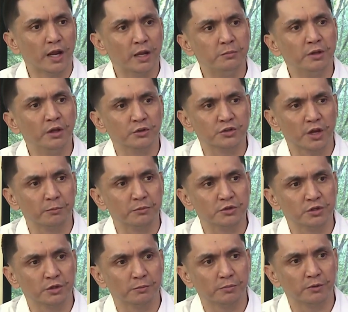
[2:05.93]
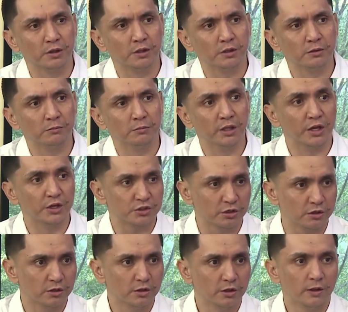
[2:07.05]
an ABL championship in
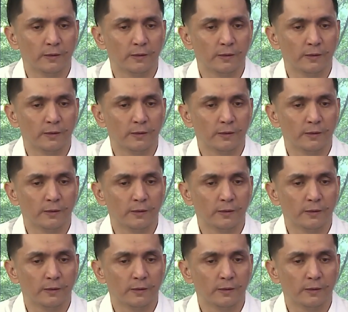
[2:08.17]
Malaysia,